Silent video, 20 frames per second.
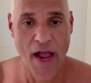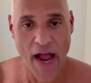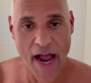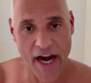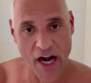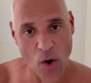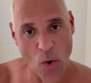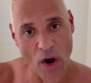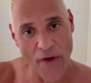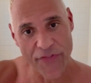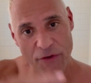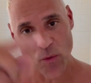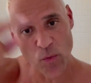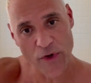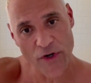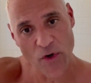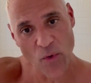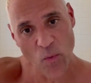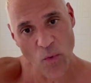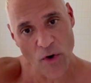I go out in the
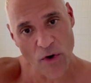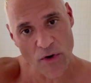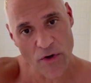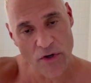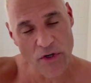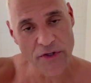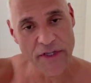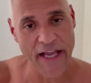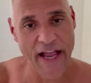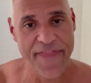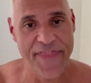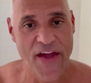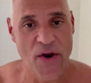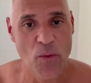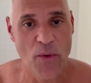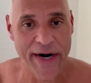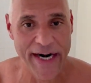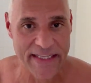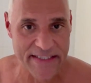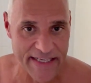real world, and
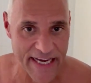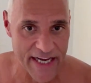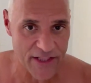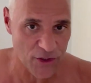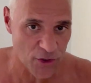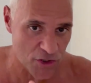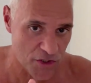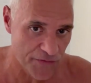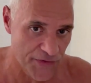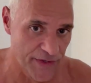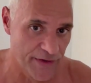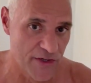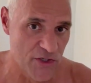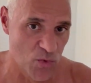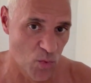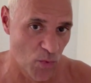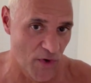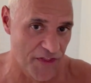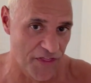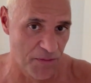then when I take those feelings
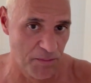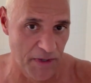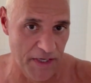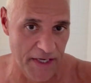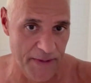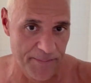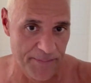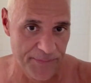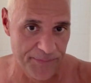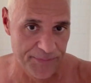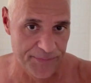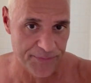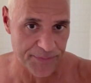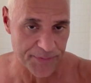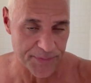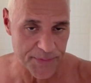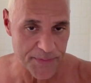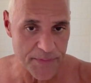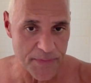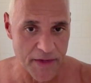with me,
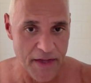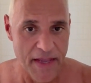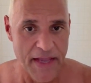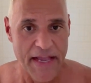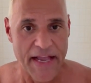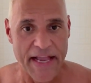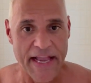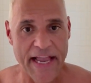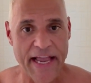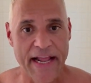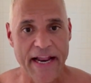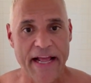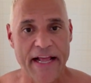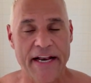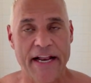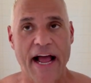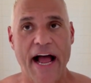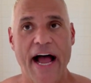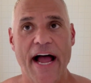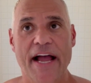
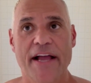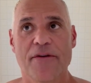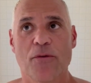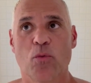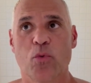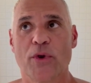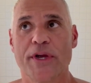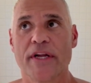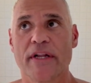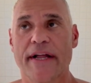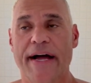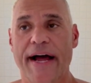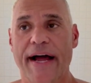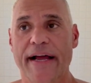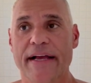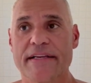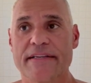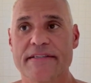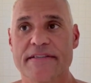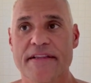and I
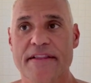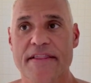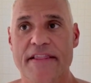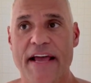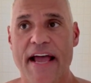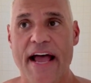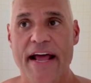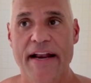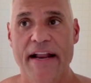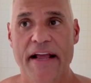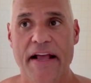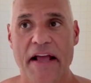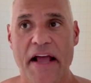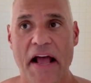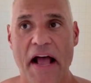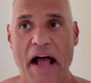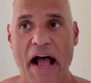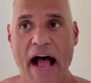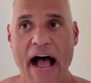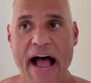realize that
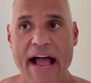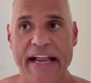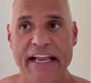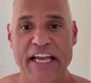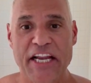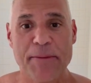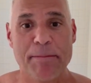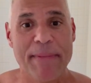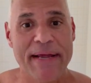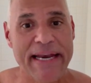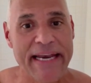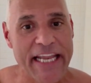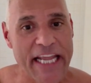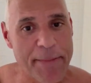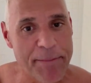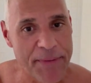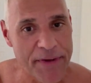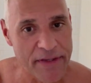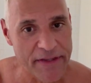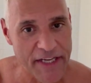I can
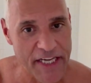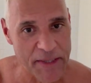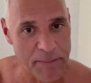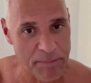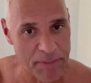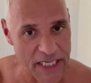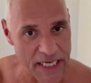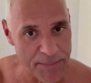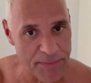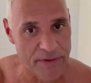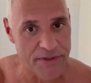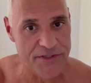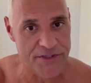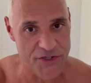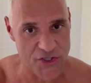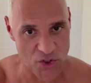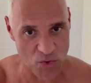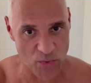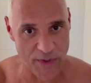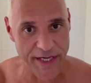manipulate people and
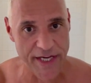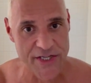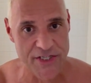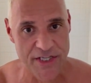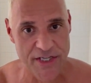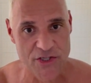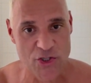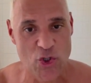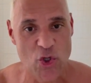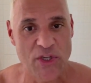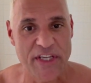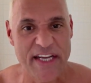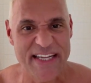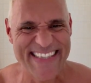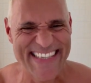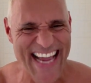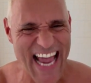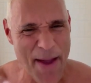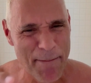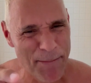situations to
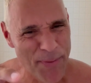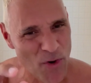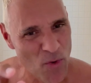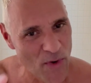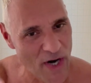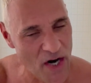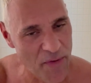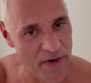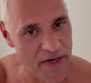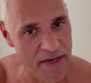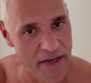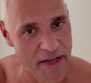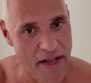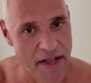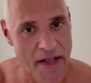get temporary